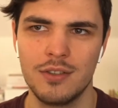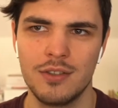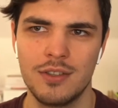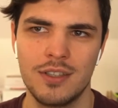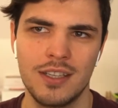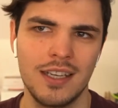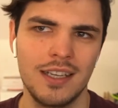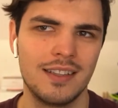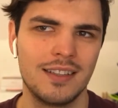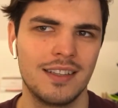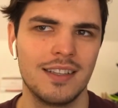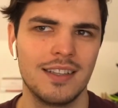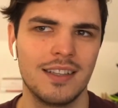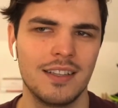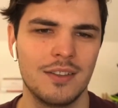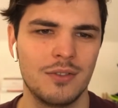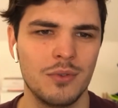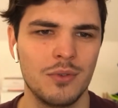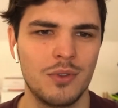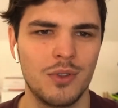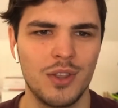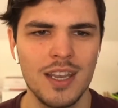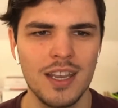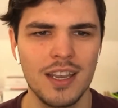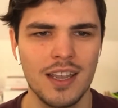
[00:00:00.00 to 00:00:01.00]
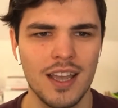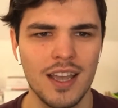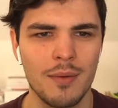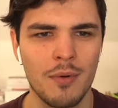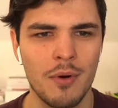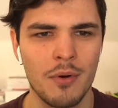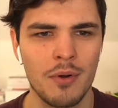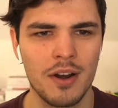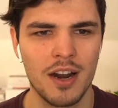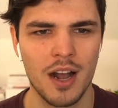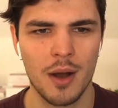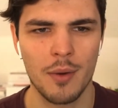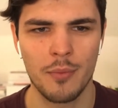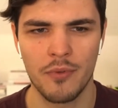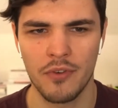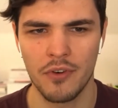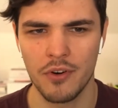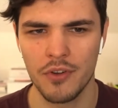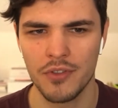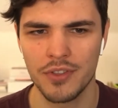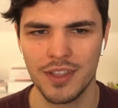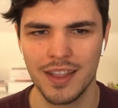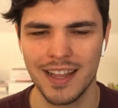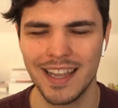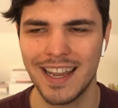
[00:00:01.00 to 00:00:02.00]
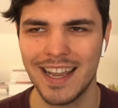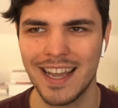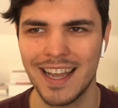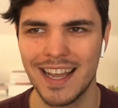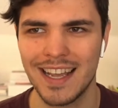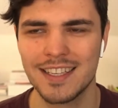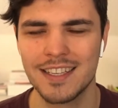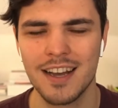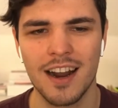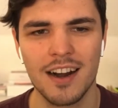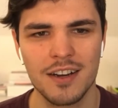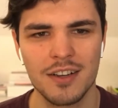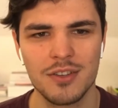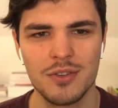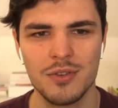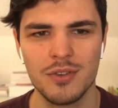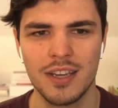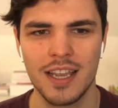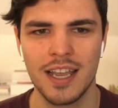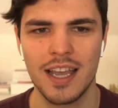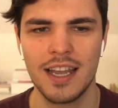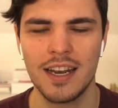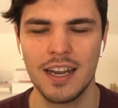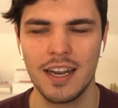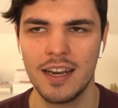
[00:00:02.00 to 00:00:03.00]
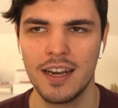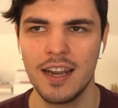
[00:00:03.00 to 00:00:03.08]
you said, to think about it upfront, like as hard as you can.